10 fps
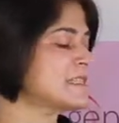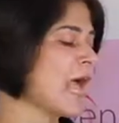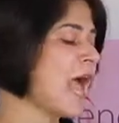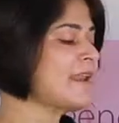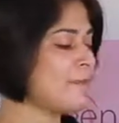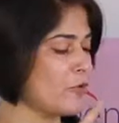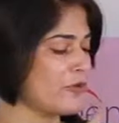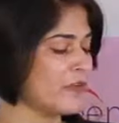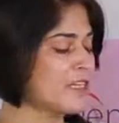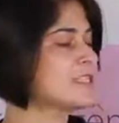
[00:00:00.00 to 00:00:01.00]
sad, I am going
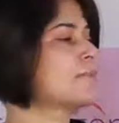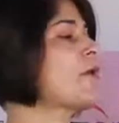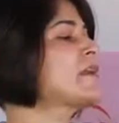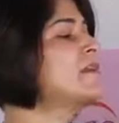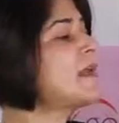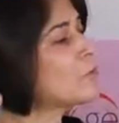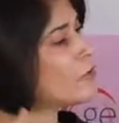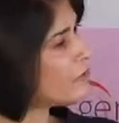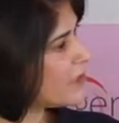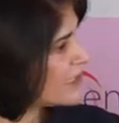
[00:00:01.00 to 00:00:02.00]
to feel disappointed, I am
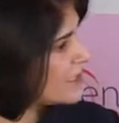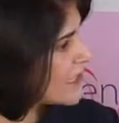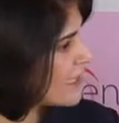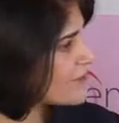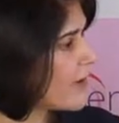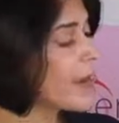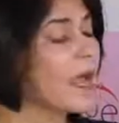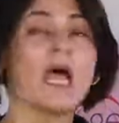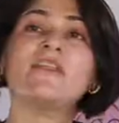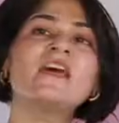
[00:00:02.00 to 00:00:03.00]
going to feel dissatisfied.
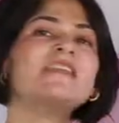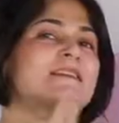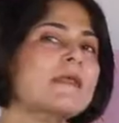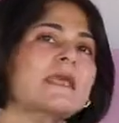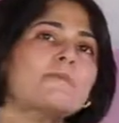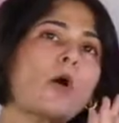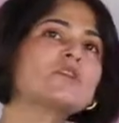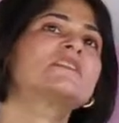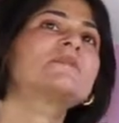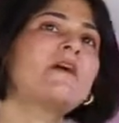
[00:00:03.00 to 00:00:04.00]
There is nothing
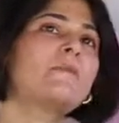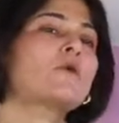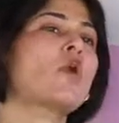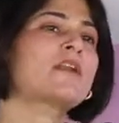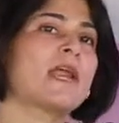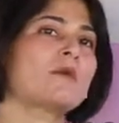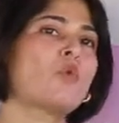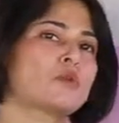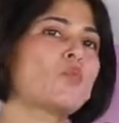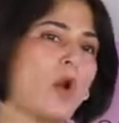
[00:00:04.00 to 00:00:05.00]
positive about not getting
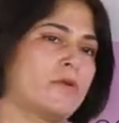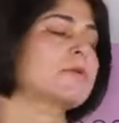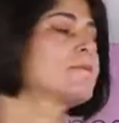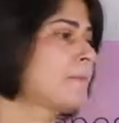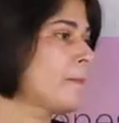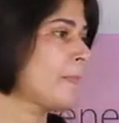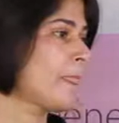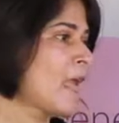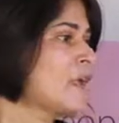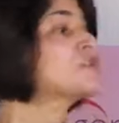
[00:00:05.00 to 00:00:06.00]
what you want.
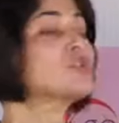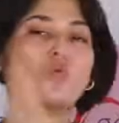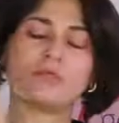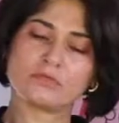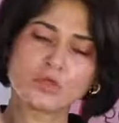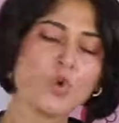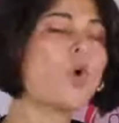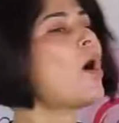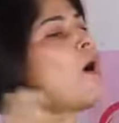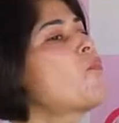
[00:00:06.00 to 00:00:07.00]
So,
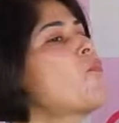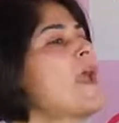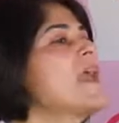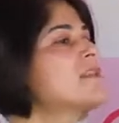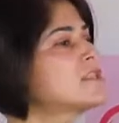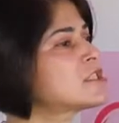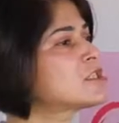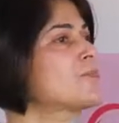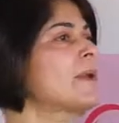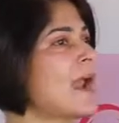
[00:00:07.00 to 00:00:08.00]
throw away the
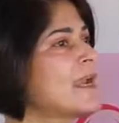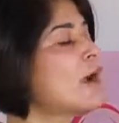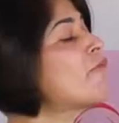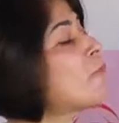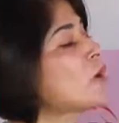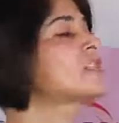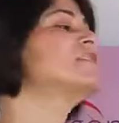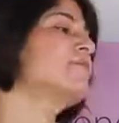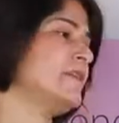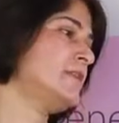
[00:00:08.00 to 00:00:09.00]
stupid idea of
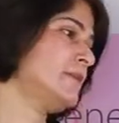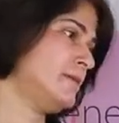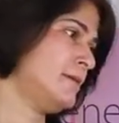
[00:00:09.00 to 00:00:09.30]
positivity.